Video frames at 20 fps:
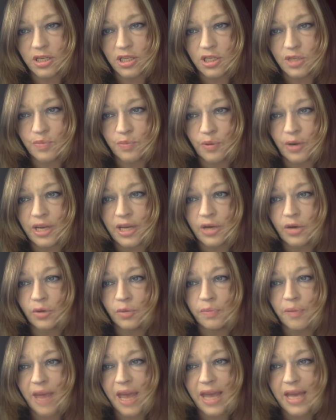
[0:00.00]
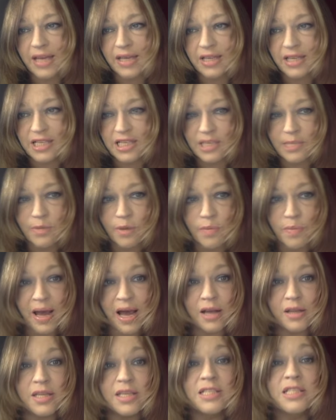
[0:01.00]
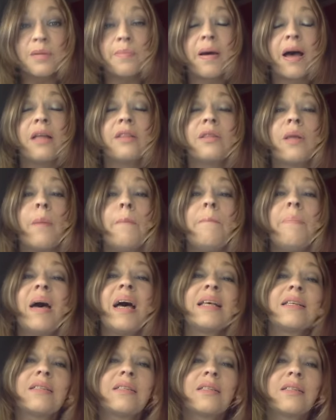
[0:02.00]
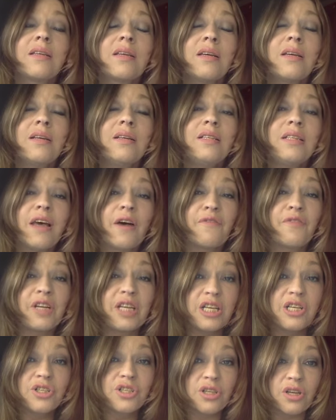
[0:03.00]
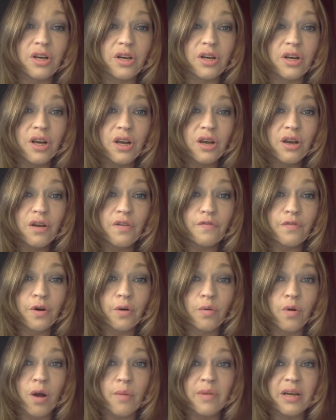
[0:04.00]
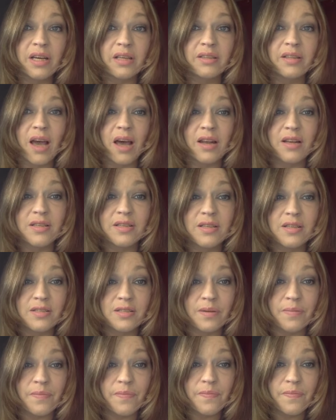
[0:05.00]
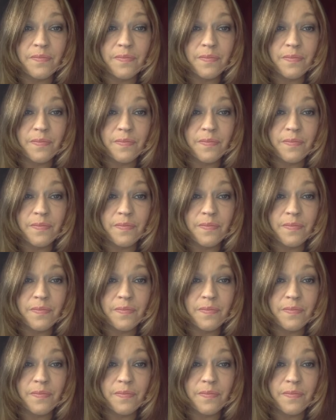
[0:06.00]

Sprinkled paganism about is about the best definition for Roman Catholicism.